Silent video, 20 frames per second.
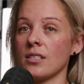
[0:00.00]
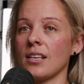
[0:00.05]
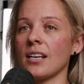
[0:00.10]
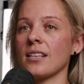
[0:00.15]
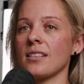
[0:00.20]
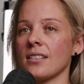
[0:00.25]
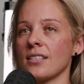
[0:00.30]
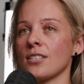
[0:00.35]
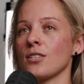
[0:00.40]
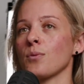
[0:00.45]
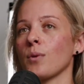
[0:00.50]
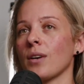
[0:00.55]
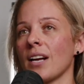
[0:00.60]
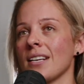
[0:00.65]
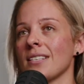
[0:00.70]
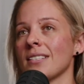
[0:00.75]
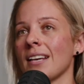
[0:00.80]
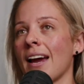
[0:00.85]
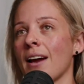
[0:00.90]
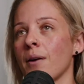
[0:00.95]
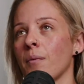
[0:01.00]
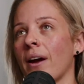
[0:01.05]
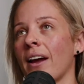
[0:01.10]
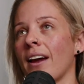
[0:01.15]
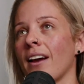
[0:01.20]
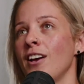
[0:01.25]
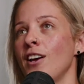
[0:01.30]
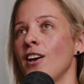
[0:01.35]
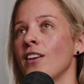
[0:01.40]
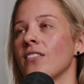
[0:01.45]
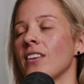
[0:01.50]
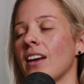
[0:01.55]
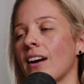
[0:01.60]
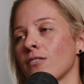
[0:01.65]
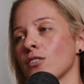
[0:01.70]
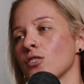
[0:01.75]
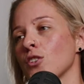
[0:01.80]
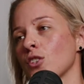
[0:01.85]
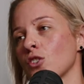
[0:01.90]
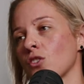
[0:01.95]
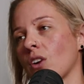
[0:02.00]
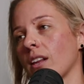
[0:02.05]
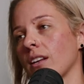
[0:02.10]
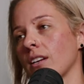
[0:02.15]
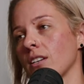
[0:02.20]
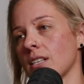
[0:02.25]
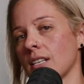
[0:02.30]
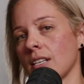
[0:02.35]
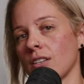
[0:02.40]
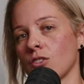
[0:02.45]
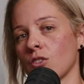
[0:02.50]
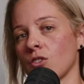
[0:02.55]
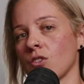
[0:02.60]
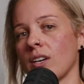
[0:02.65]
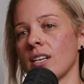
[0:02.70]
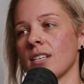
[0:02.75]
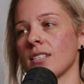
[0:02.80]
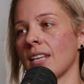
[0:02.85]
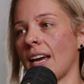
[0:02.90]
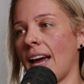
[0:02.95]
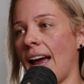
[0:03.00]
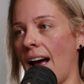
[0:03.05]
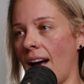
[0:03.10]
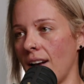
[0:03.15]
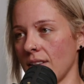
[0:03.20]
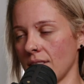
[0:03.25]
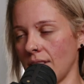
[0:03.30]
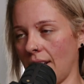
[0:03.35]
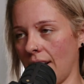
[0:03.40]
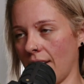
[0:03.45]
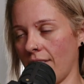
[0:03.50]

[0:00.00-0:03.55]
this is what I say, where the average Australian treats their house like a